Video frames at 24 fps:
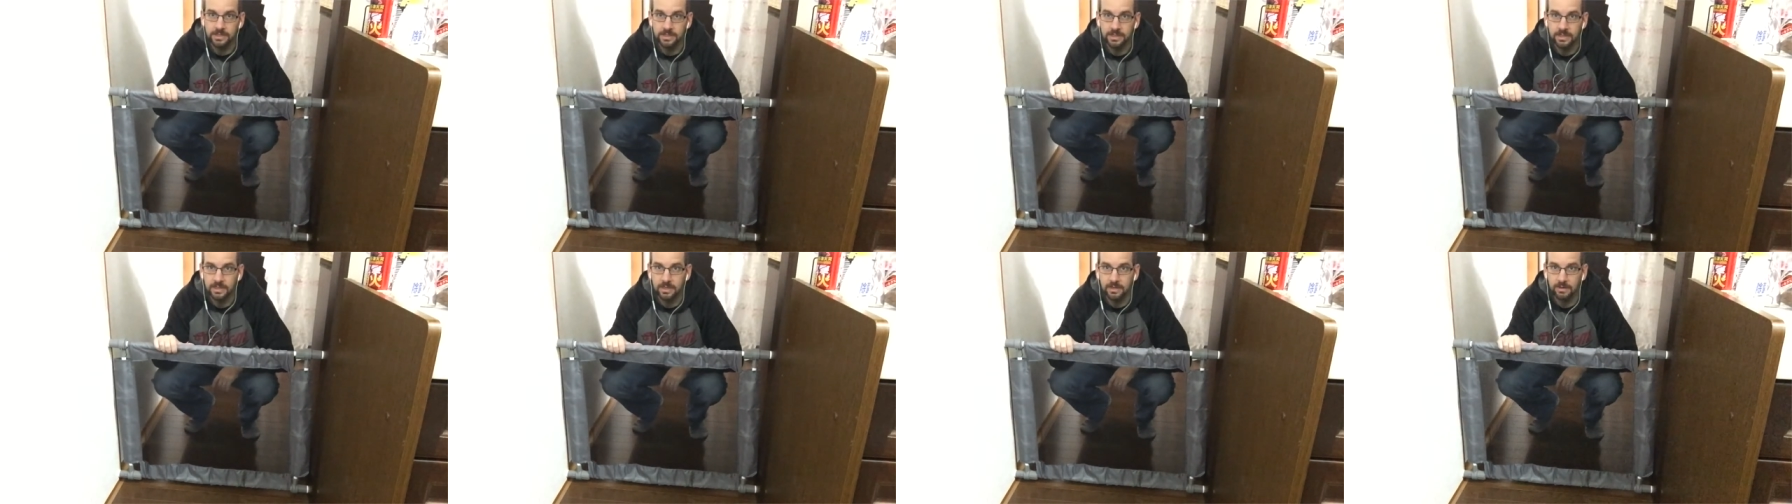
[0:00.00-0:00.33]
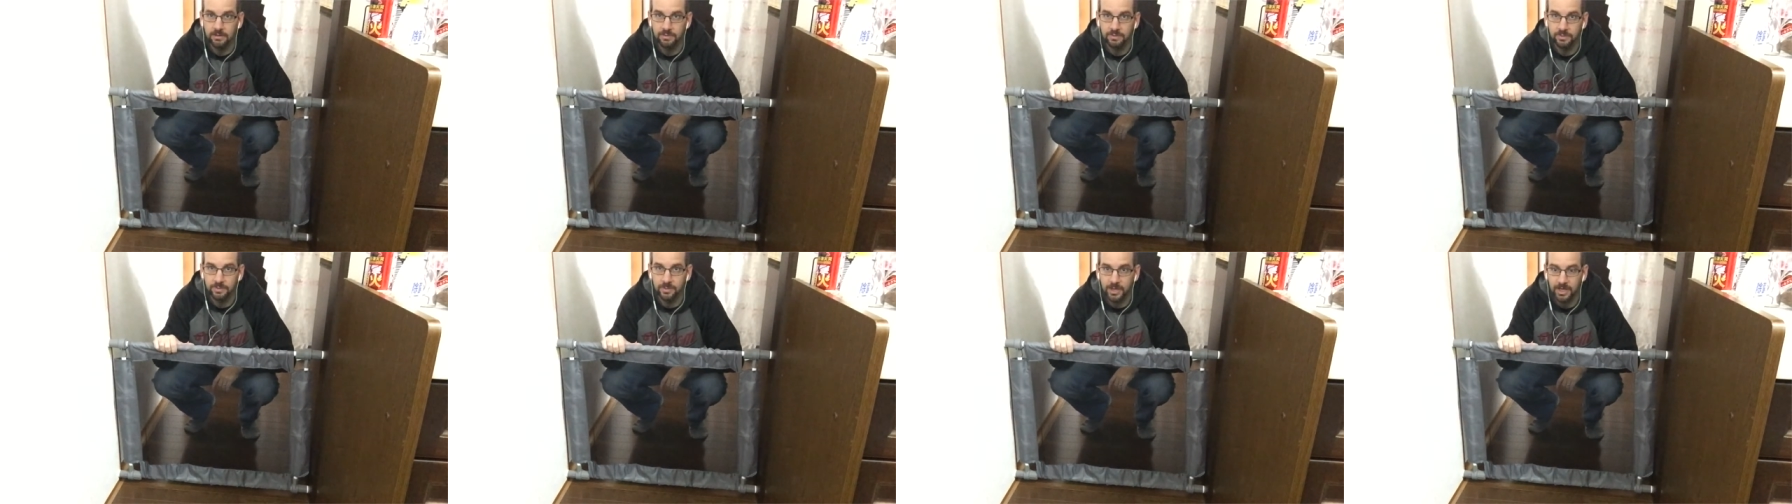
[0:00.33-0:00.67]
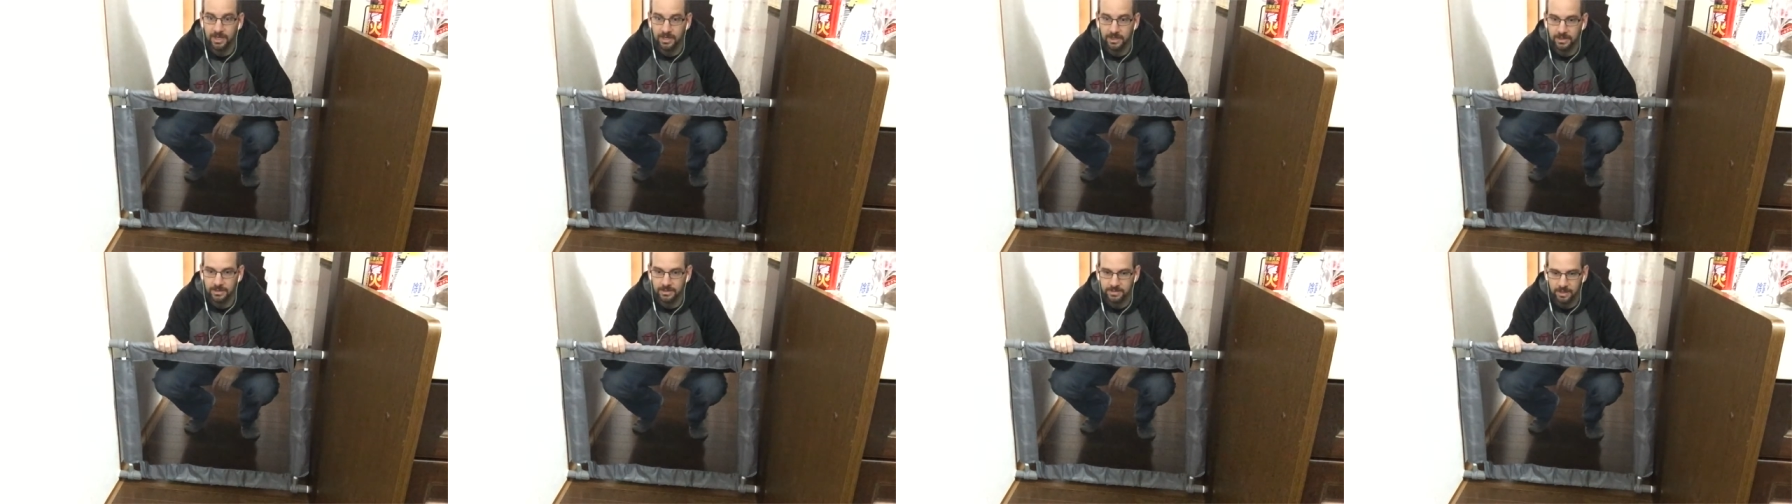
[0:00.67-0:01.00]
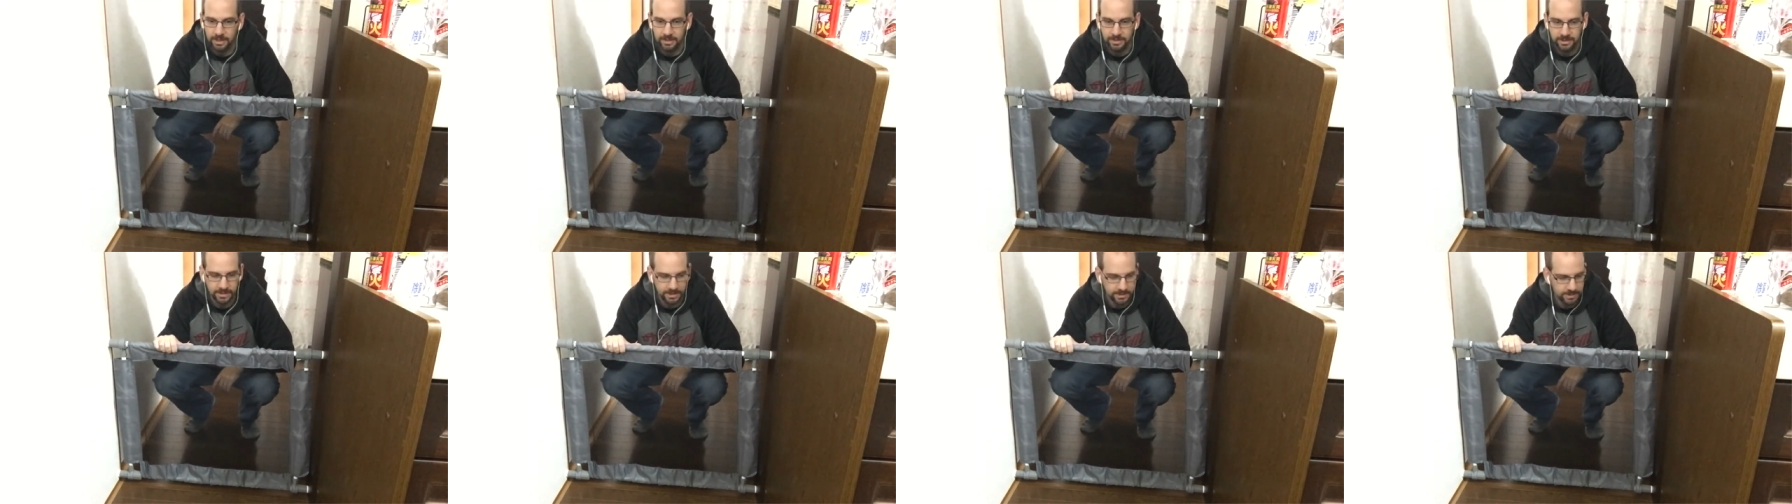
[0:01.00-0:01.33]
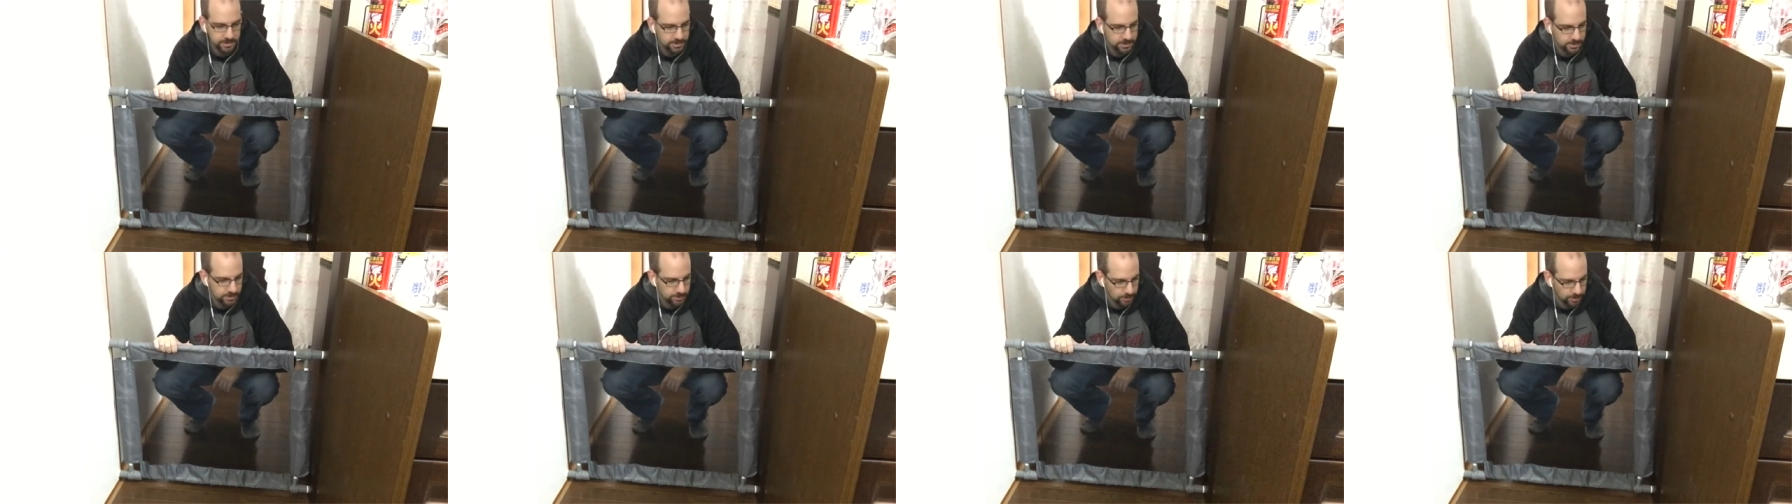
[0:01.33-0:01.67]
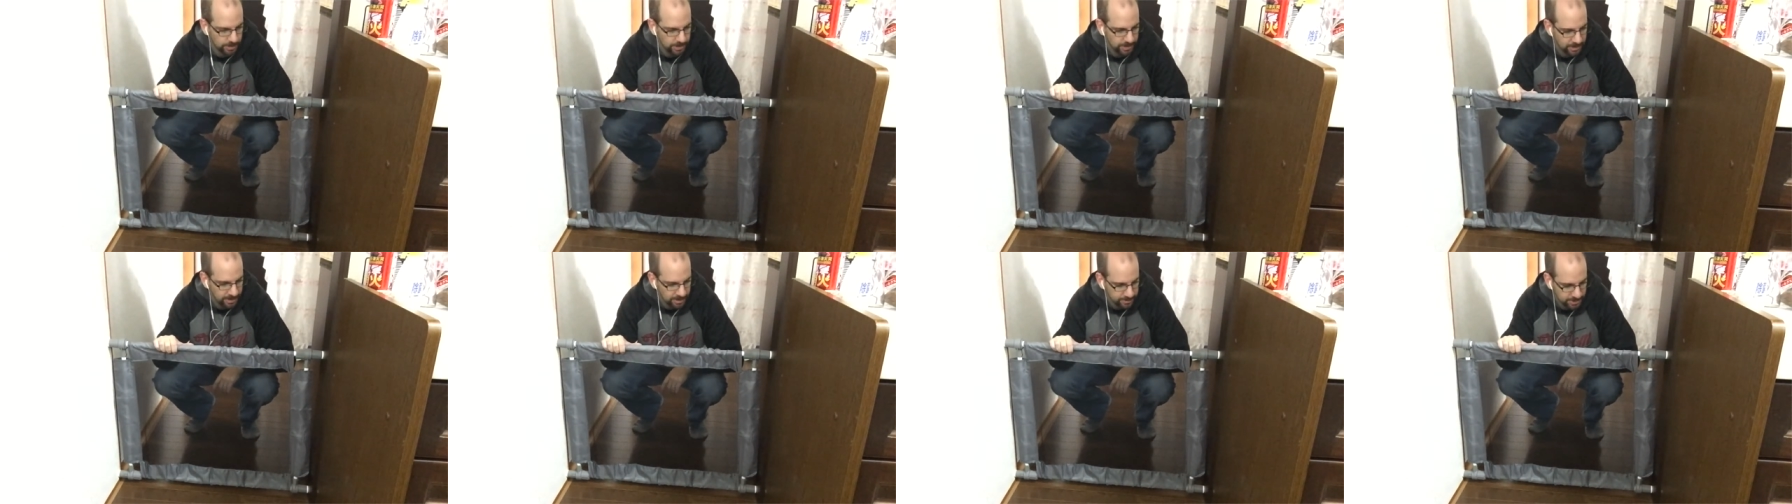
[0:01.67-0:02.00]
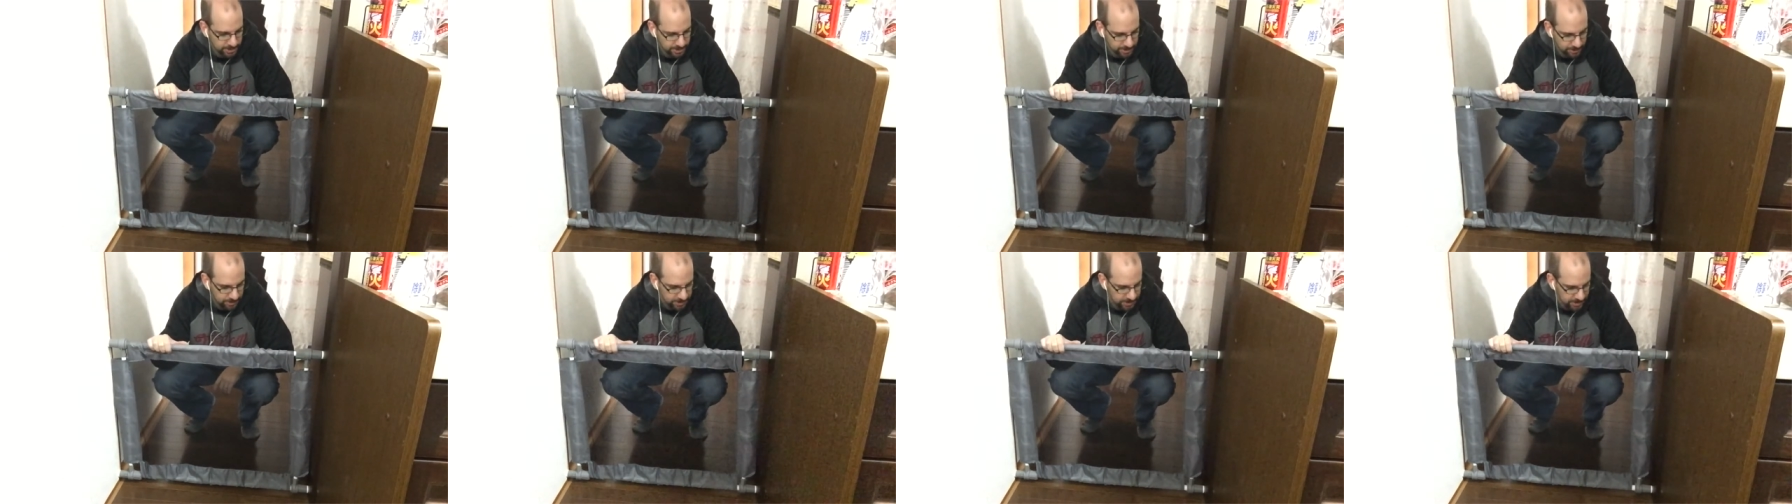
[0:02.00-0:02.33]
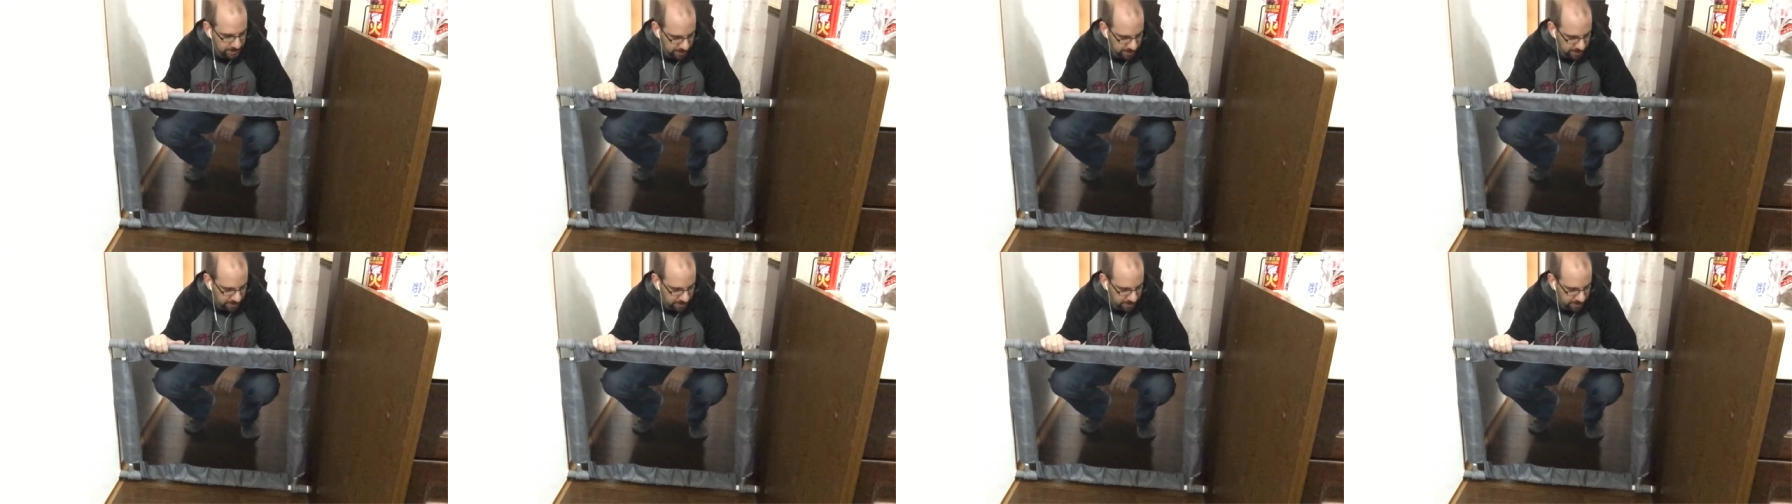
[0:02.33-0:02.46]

see if my son can destroy it. I'm sure he